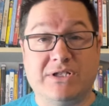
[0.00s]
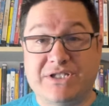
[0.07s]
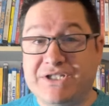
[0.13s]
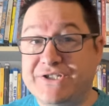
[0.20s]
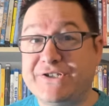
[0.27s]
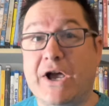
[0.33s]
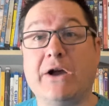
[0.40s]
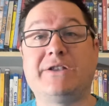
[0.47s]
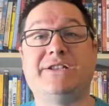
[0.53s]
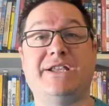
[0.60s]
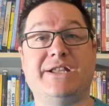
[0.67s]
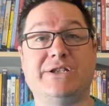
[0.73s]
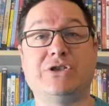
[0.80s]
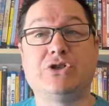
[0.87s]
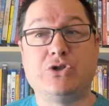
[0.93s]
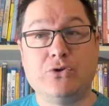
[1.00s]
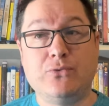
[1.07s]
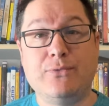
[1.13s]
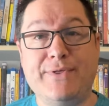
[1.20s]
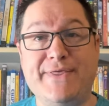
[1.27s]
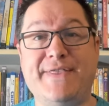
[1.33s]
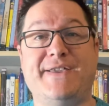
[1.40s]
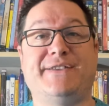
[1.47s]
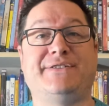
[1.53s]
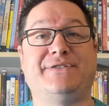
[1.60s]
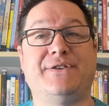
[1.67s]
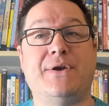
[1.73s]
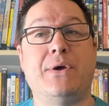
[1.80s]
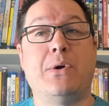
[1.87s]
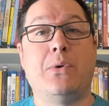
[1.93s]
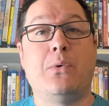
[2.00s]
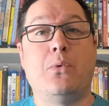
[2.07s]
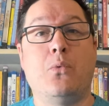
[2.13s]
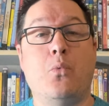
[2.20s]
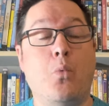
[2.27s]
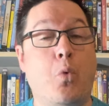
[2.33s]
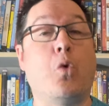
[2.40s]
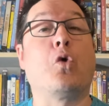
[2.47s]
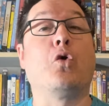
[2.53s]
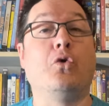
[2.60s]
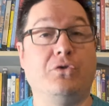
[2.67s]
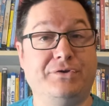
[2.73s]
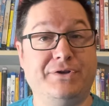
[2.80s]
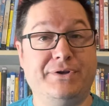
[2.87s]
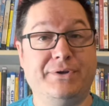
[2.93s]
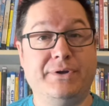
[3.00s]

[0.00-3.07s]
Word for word: sucked into this world.